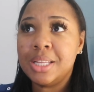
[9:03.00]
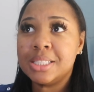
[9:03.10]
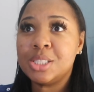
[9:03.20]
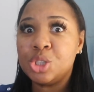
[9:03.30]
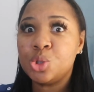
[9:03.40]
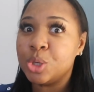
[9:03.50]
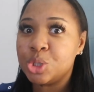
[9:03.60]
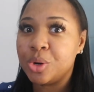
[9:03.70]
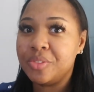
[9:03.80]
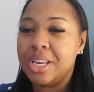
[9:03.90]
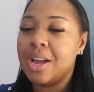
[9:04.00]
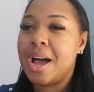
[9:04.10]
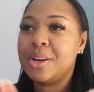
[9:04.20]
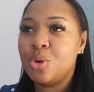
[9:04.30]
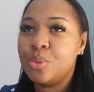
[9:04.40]
this short video.
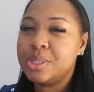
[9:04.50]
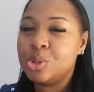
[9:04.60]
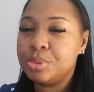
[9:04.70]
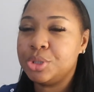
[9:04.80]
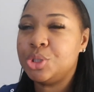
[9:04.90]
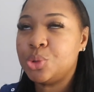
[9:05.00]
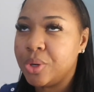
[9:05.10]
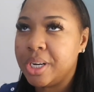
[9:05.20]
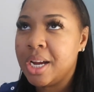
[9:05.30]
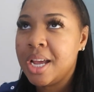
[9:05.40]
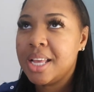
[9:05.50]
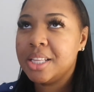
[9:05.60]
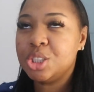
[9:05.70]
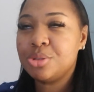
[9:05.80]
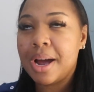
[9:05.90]
I know it was super short,
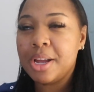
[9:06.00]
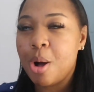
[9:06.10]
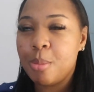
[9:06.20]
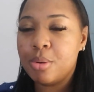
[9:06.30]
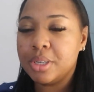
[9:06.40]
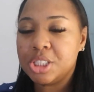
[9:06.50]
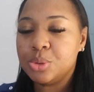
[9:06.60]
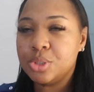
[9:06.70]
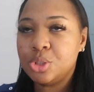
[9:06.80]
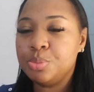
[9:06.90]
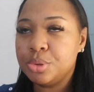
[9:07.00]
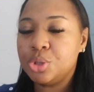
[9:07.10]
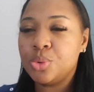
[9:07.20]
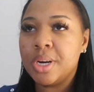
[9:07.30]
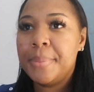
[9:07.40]
the try on portion was super
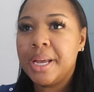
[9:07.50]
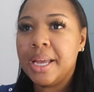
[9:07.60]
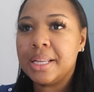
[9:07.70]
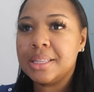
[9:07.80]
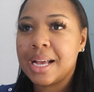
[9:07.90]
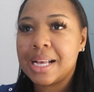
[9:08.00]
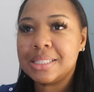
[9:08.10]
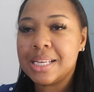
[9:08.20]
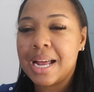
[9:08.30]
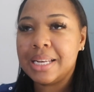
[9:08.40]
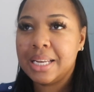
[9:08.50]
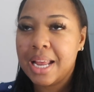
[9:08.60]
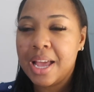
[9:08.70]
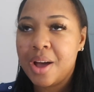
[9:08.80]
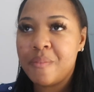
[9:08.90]
short, but like I said, I didn't
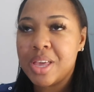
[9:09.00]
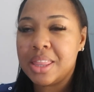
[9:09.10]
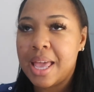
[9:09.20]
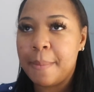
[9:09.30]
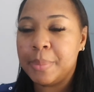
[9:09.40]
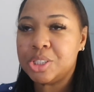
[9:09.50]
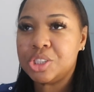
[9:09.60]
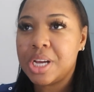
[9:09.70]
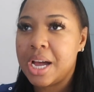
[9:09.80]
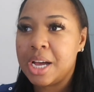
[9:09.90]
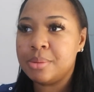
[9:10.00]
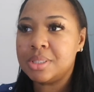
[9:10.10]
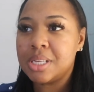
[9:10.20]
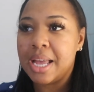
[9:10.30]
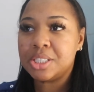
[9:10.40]
have that much time
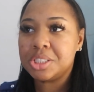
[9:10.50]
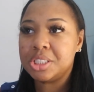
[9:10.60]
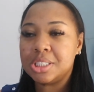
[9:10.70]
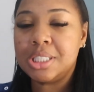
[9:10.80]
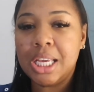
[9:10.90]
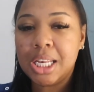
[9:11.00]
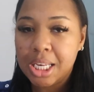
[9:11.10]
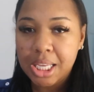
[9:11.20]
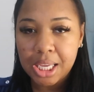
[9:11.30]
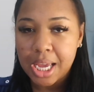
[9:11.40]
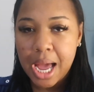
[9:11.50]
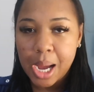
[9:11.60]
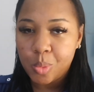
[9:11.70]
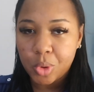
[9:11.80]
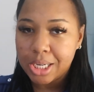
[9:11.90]
to actually just get it in how
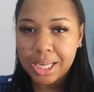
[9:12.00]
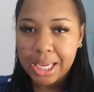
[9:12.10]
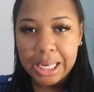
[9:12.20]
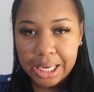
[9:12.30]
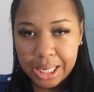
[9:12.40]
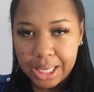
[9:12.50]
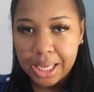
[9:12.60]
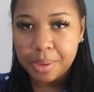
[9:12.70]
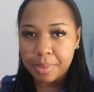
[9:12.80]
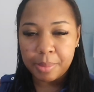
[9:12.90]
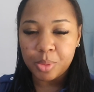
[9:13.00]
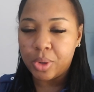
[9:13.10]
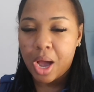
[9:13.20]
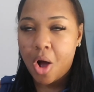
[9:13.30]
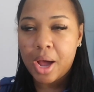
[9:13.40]
I wanted to get it in, baby,
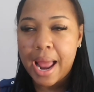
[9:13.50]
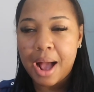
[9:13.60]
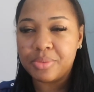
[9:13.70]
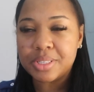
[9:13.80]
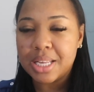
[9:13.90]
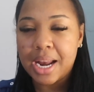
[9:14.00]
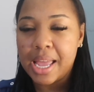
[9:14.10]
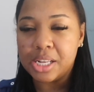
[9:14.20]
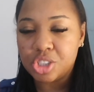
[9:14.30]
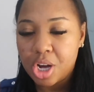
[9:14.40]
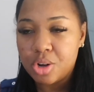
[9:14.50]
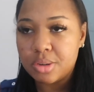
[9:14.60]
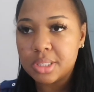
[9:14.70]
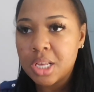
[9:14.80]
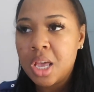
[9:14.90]
with all the outfits that I had
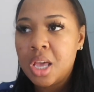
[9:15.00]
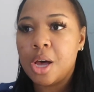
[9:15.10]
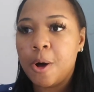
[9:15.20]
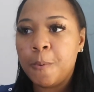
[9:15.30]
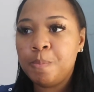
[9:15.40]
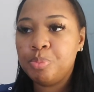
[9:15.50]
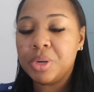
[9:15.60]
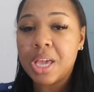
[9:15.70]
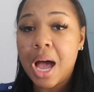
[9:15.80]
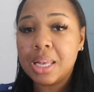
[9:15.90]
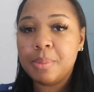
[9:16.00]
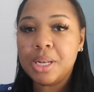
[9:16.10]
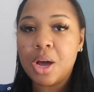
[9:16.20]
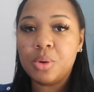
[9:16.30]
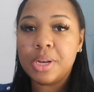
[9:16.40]
chose. So, but y'all let me
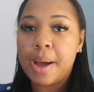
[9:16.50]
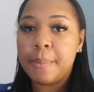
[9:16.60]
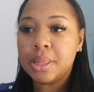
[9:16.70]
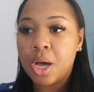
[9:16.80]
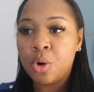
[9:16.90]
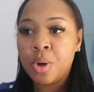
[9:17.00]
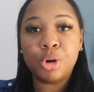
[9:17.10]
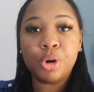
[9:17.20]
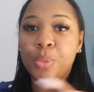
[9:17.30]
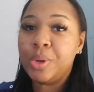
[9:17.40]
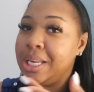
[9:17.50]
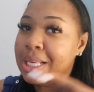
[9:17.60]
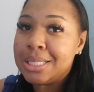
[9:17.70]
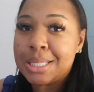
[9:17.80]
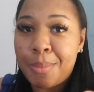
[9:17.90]
know down below, girl, we
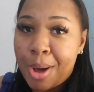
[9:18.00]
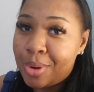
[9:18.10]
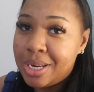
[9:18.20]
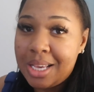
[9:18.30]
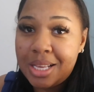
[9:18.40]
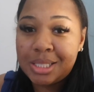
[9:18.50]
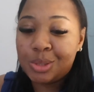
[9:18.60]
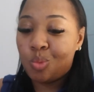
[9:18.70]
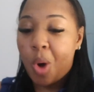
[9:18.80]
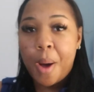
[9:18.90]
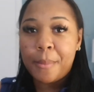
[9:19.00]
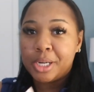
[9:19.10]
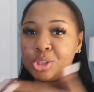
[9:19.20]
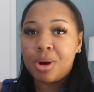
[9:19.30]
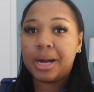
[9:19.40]
need some more of these
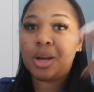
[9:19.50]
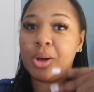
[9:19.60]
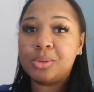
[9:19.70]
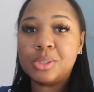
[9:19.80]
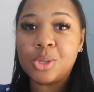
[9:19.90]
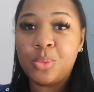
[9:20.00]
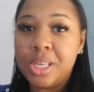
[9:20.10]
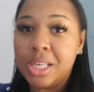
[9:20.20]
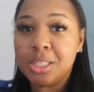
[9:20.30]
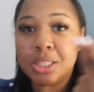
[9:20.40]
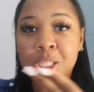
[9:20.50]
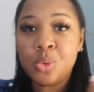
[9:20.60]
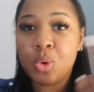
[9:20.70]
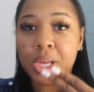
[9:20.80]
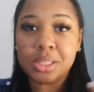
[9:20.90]
Walmart try ons so we can
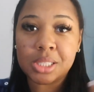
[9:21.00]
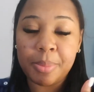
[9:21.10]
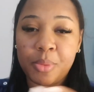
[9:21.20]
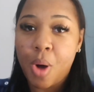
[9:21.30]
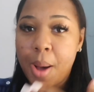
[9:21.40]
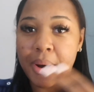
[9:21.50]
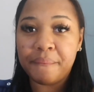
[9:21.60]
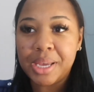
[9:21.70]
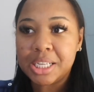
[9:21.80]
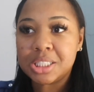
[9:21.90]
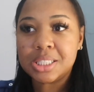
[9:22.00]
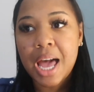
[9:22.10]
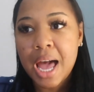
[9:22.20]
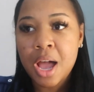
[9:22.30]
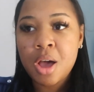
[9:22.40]
see what type of Walmart fashions
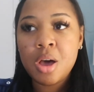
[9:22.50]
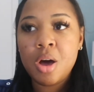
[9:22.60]
got.